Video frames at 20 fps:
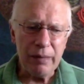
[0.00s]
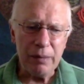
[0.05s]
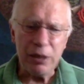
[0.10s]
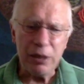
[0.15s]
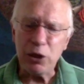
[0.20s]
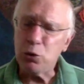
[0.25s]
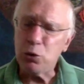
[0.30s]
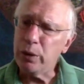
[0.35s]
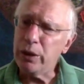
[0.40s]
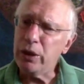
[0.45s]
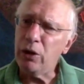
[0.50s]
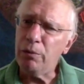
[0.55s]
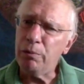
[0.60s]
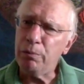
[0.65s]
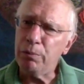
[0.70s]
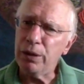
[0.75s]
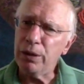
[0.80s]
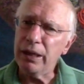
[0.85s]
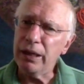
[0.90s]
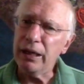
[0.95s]
because we
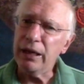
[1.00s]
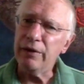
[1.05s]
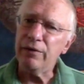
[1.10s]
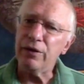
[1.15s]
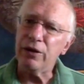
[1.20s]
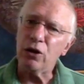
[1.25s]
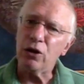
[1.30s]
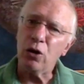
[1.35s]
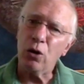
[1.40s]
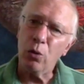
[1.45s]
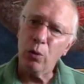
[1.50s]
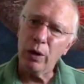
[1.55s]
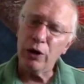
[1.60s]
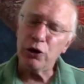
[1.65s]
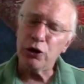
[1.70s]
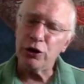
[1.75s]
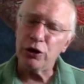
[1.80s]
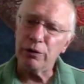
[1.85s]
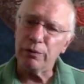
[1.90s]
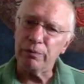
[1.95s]
don't believe in
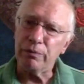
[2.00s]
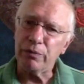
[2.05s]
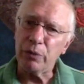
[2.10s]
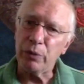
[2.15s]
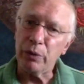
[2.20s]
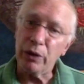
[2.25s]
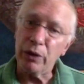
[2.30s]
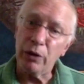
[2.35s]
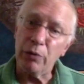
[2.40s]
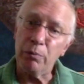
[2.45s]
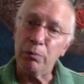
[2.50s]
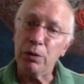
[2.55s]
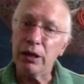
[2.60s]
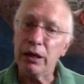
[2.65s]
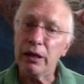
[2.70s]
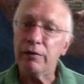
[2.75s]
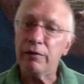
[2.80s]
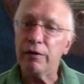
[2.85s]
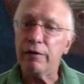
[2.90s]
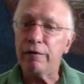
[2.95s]
coercion. We don't
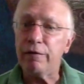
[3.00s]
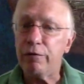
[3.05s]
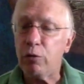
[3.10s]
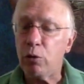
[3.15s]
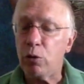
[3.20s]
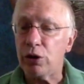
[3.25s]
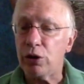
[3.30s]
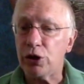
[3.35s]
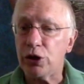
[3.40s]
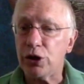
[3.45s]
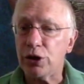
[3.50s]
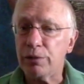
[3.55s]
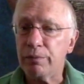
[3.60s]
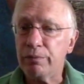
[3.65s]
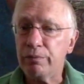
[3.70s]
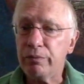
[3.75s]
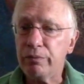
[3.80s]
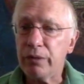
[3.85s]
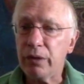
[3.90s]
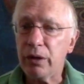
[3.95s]
believe in force.